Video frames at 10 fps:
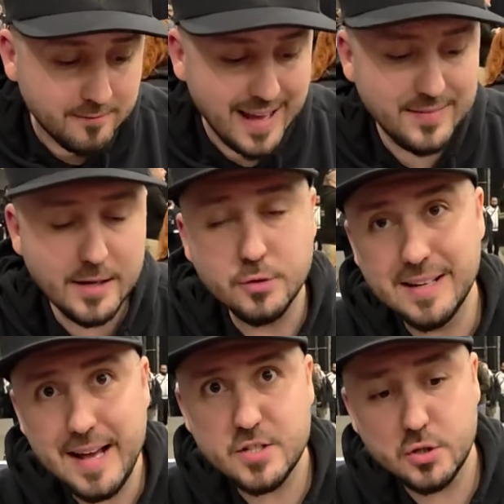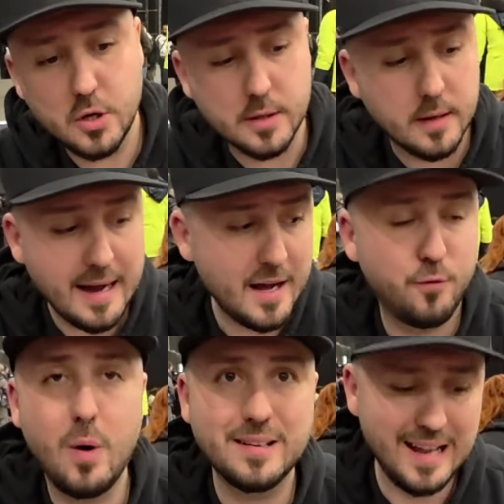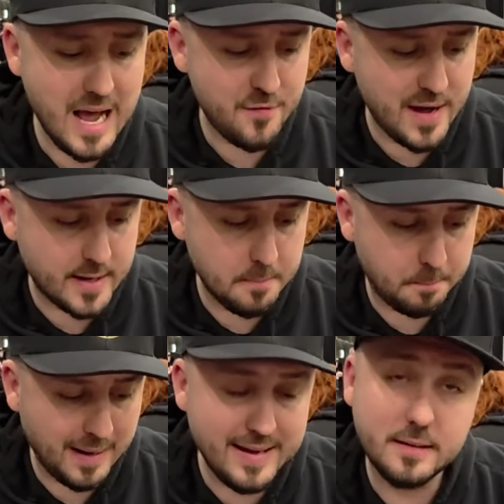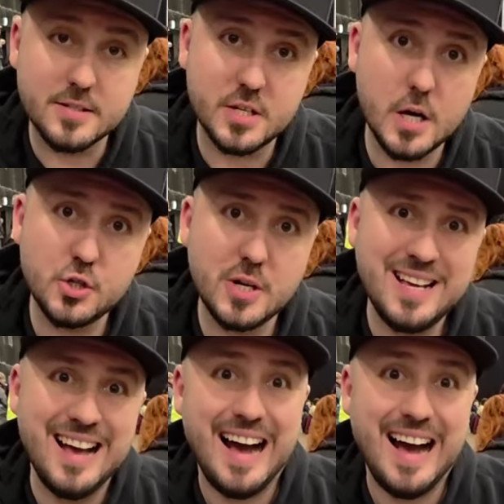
and then on the next turn I have 1 life, I can play the Sanji,